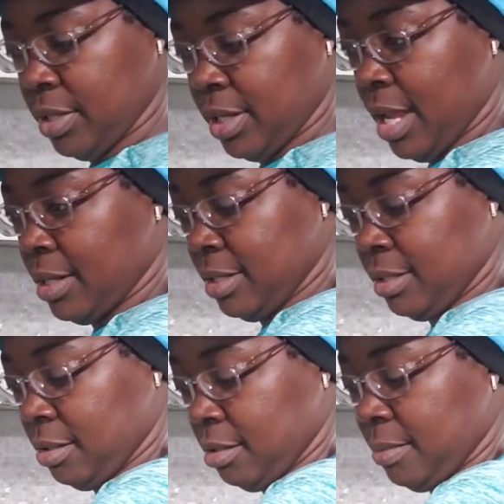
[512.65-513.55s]
that got
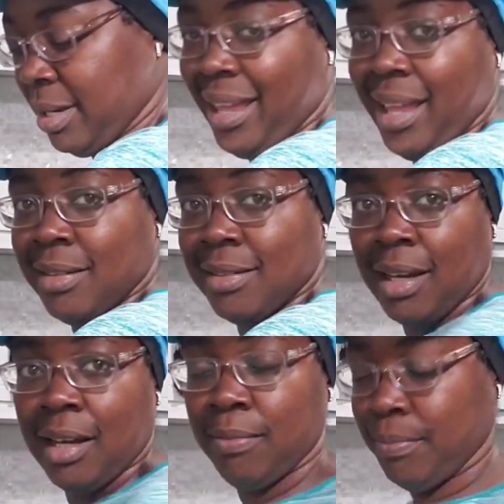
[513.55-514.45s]
this um glass
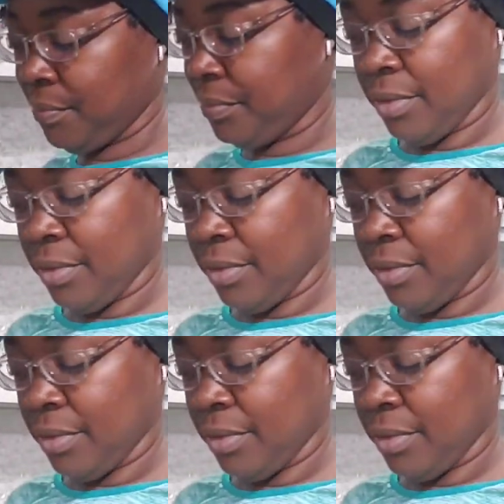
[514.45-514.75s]
top.